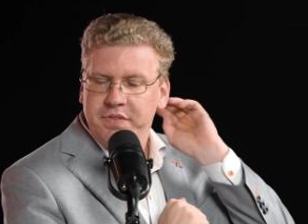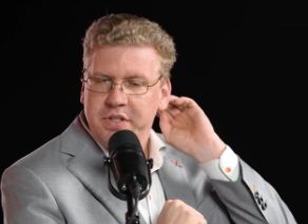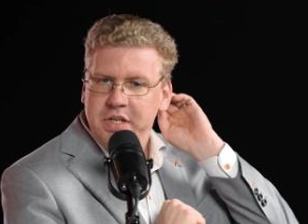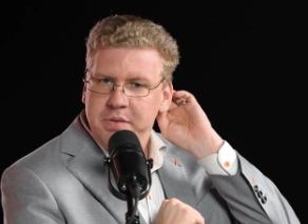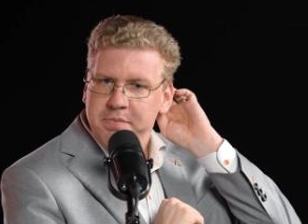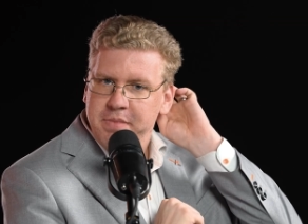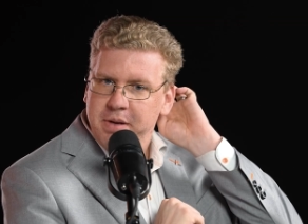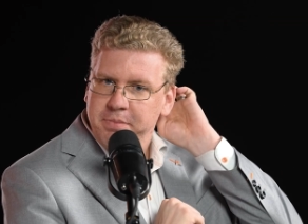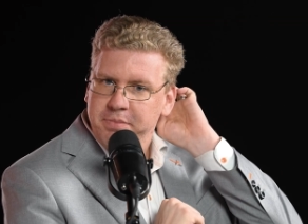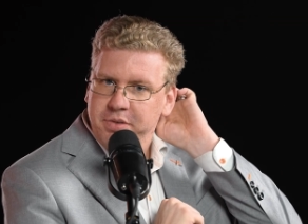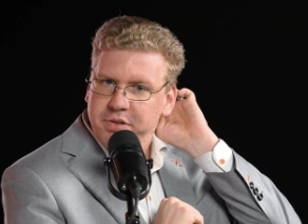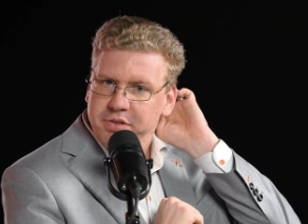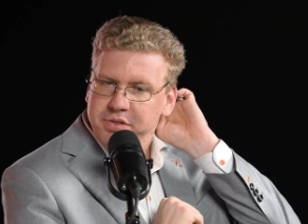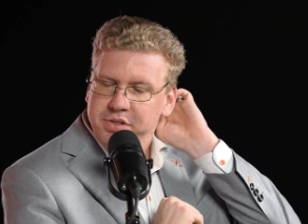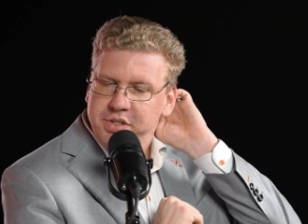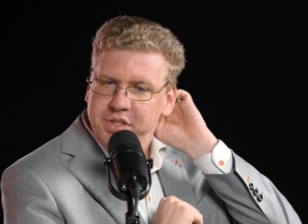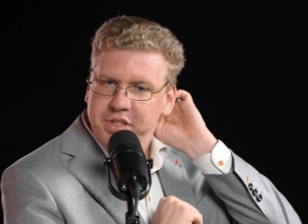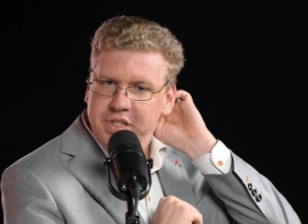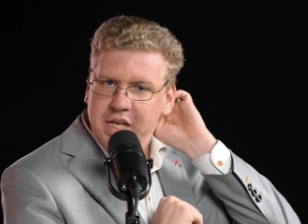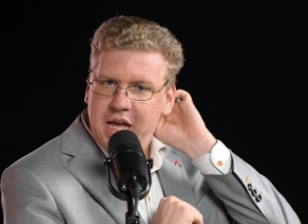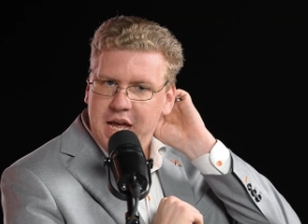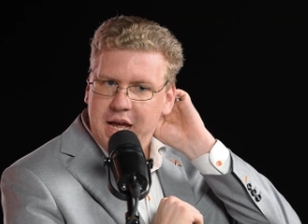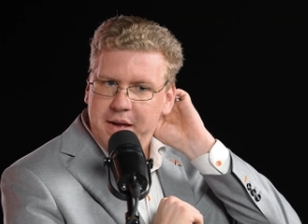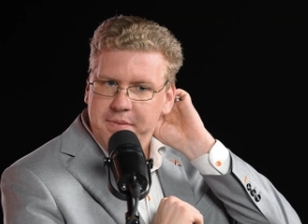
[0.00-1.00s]
team
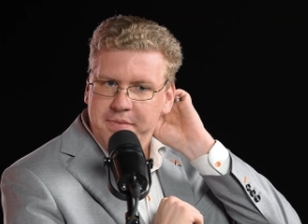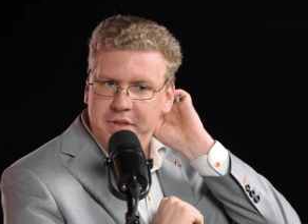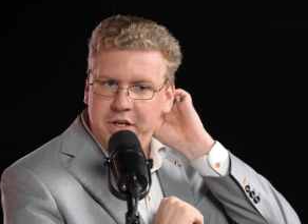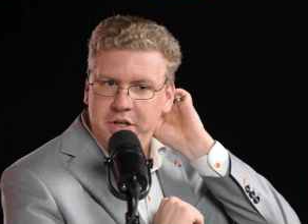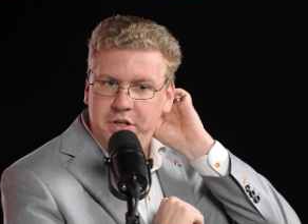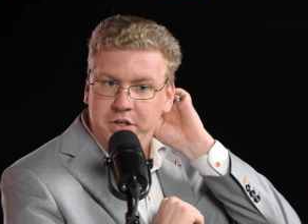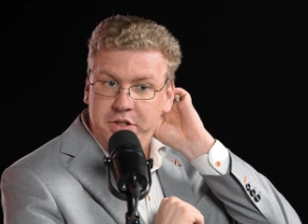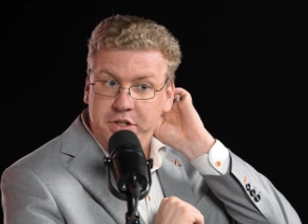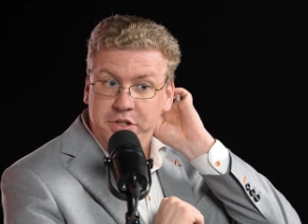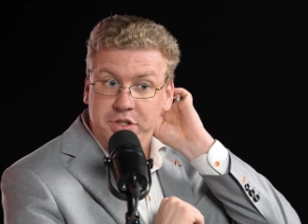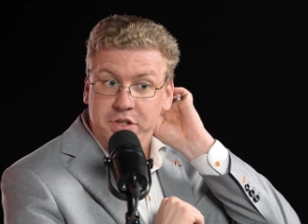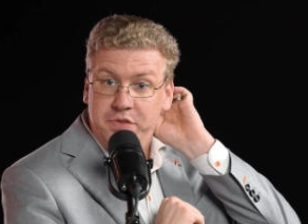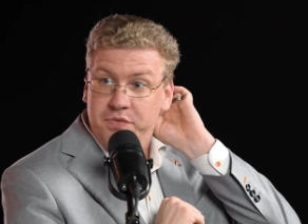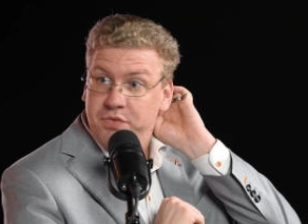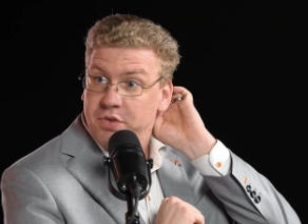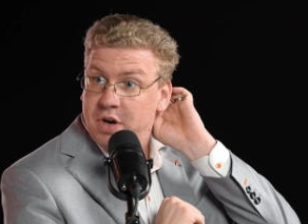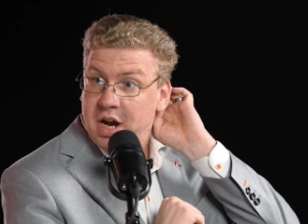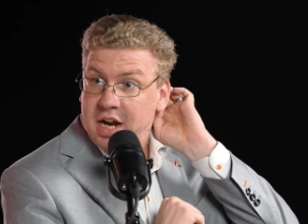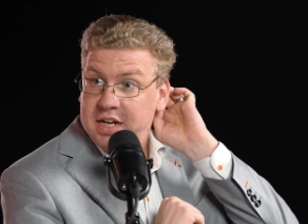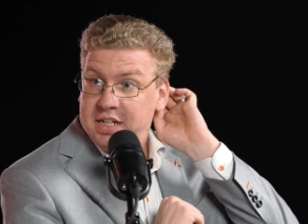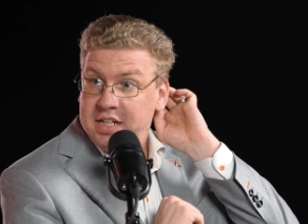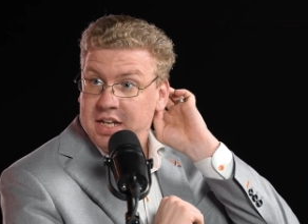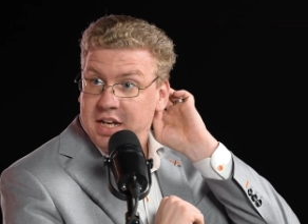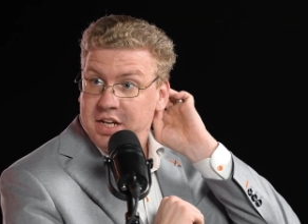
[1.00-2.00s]
members that'll use it for
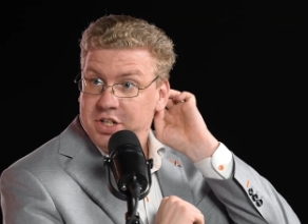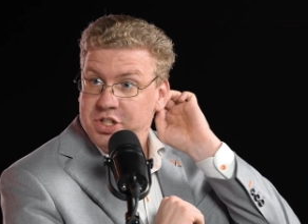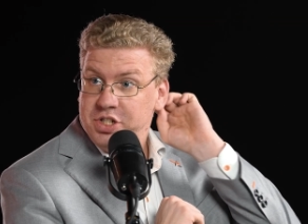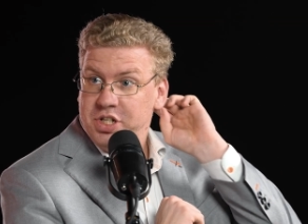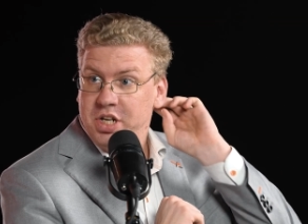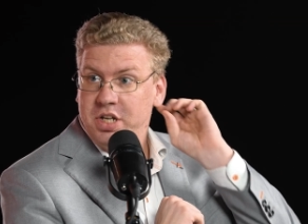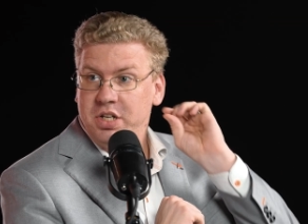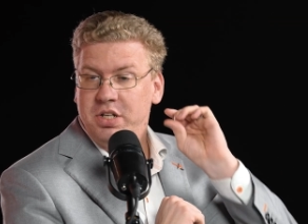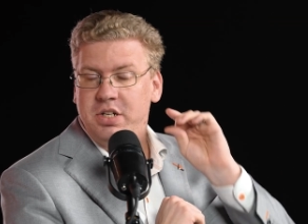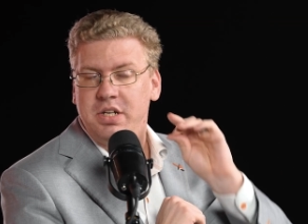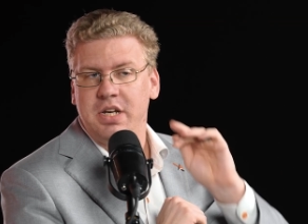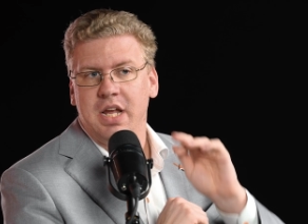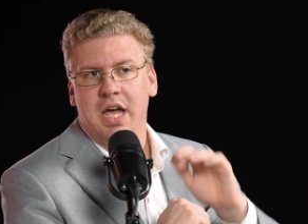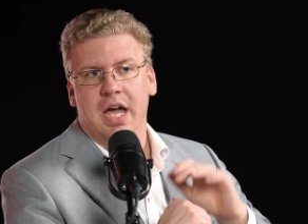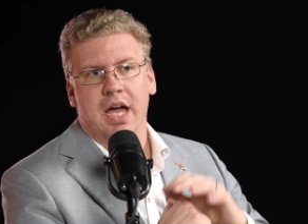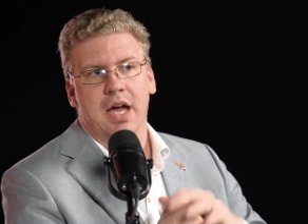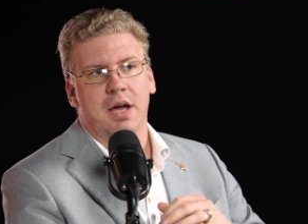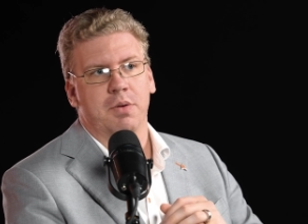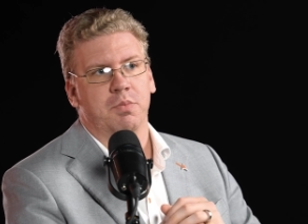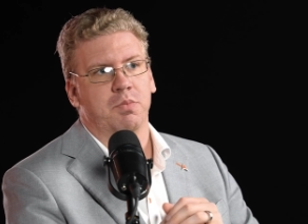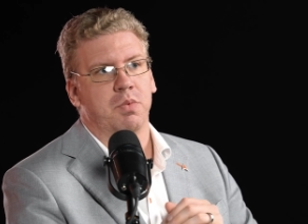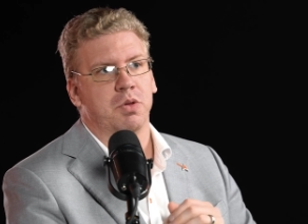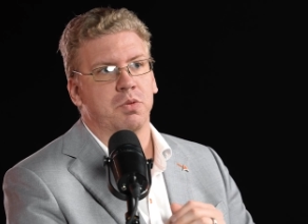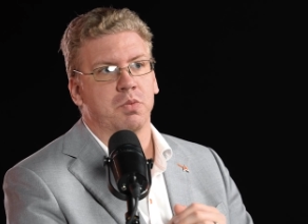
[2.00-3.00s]
ideation
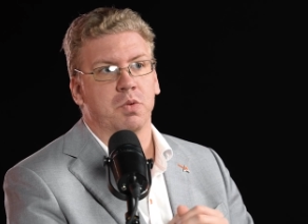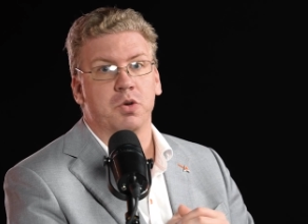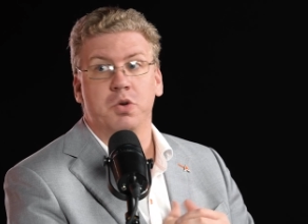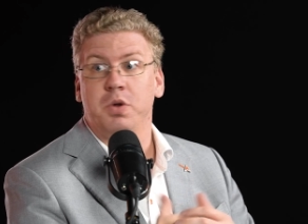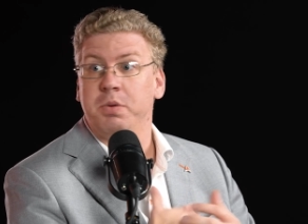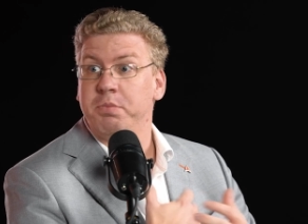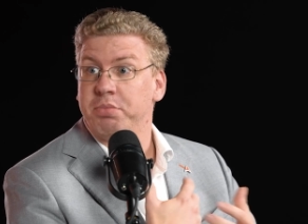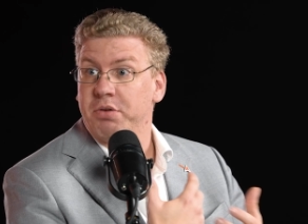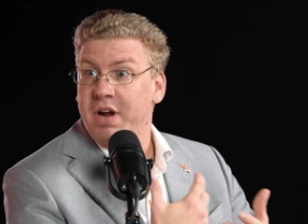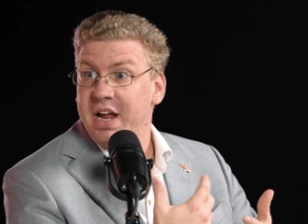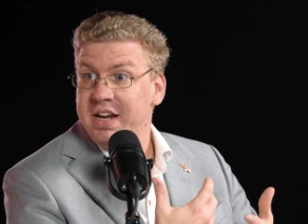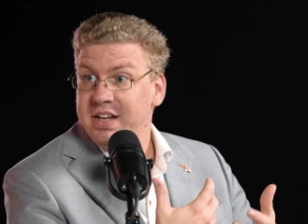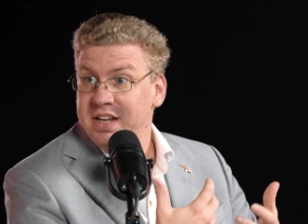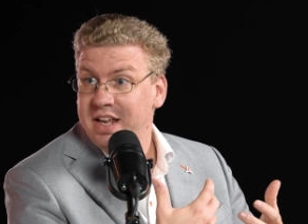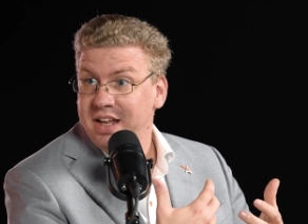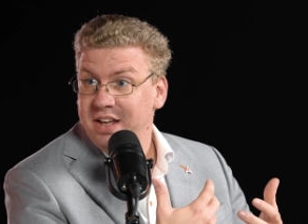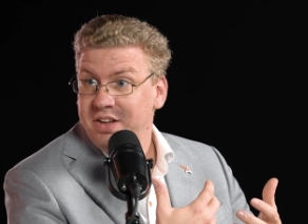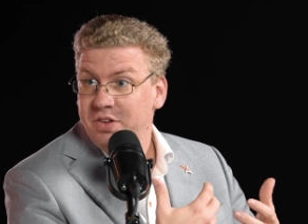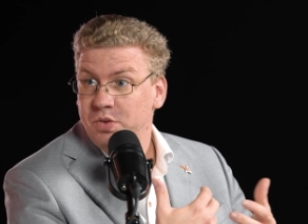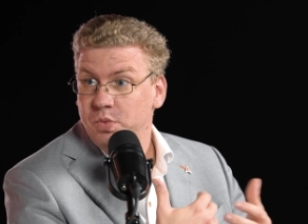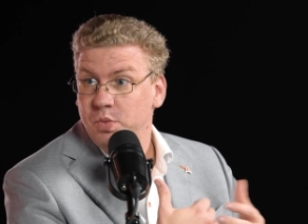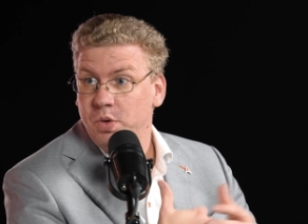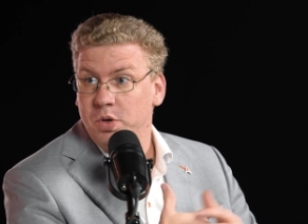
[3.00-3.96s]
when we're doing branding,